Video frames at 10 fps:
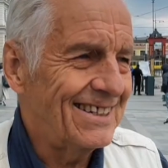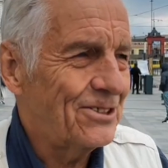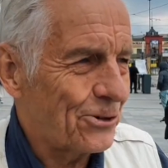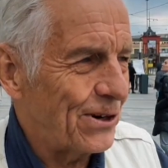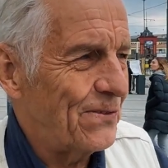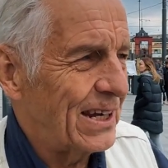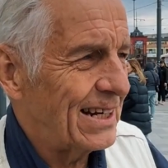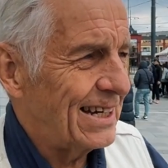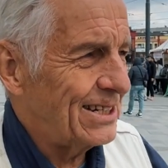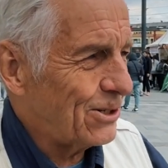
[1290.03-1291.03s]
trivial.
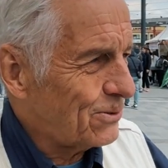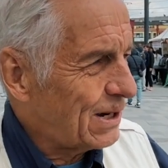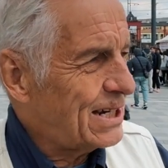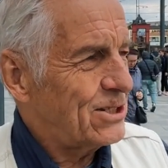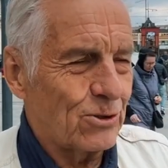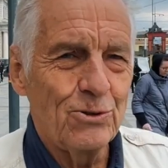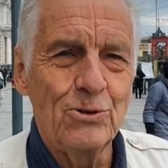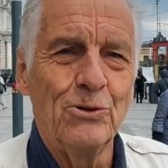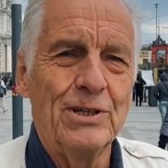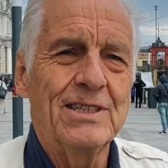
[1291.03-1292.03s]
I know I should
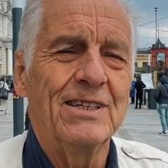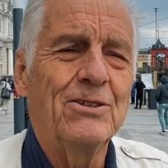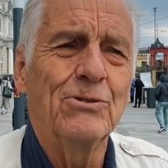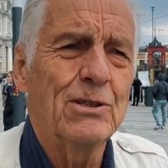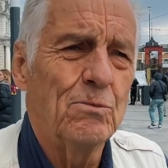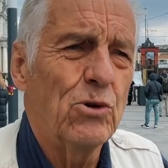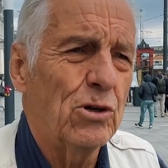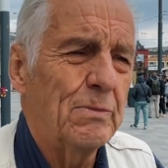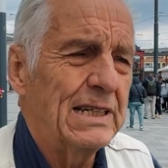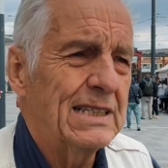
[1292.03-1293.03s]
do it
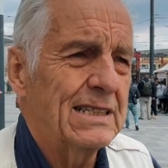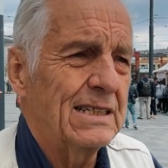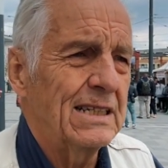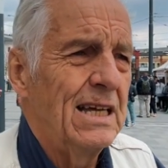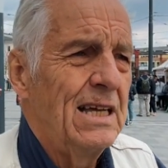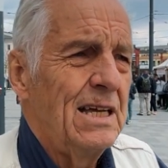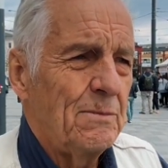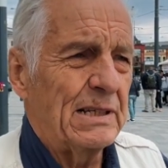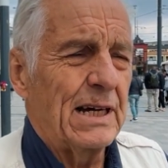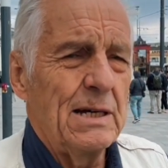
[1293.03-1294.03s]
more, but
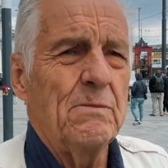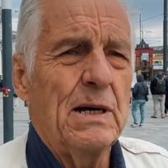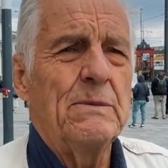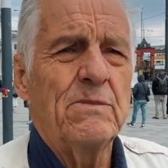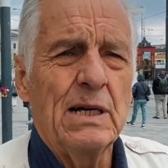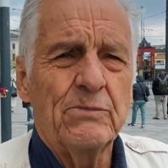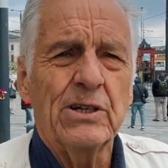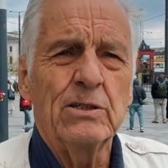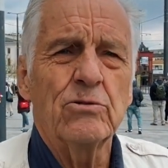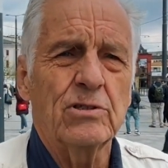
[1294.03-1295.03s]
I'm
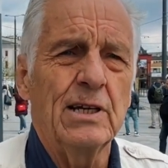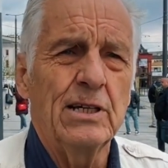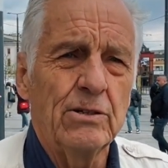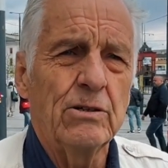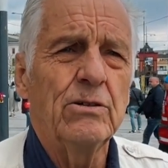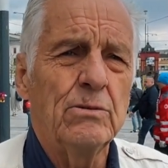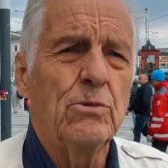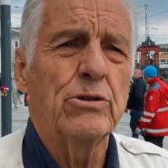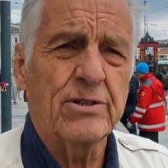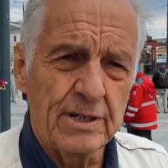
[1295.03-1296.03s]
trying to stay on a
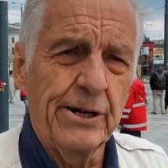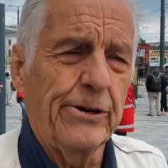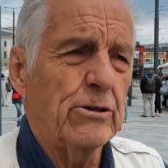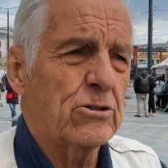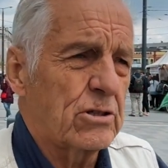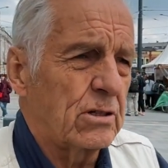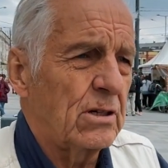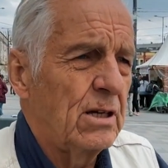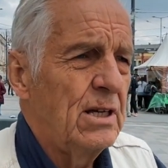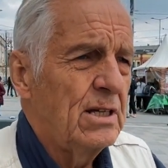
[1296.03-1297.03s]
more serious
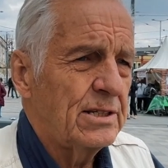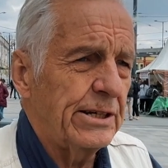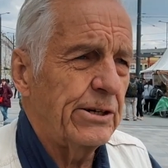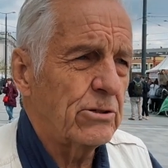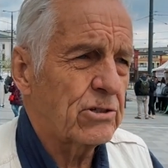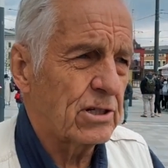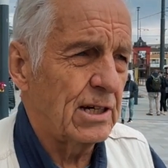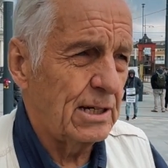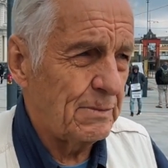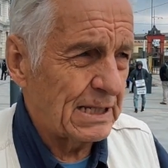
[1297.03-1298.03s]

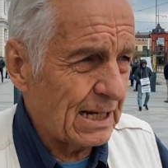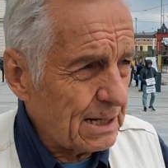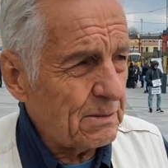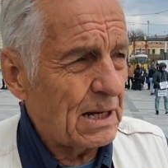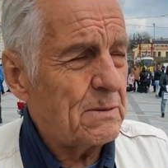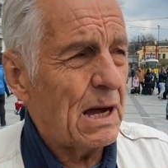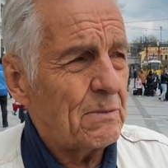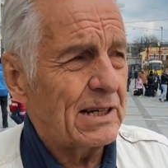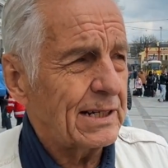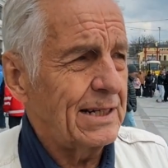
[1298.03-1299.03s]
side. But
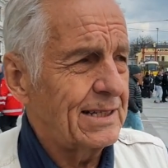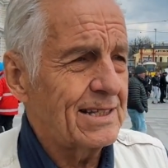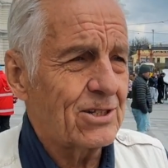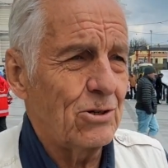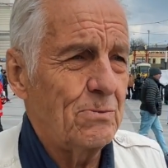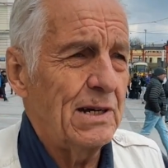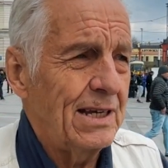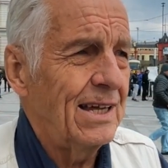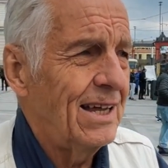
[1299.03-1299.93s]
I'm lucky that so many